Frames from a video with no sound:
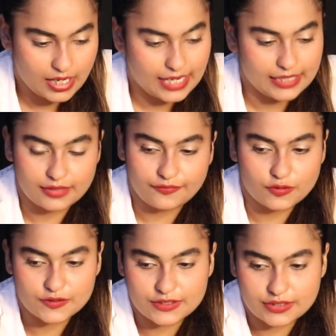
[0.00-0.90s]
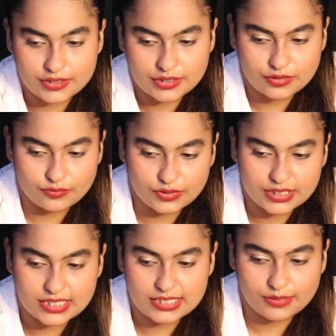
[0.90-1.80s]
And of course,
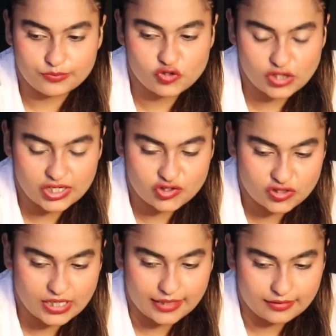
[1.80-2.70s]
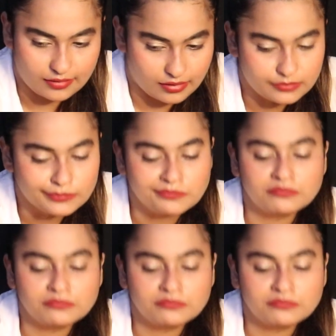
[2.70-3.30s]
this is some change that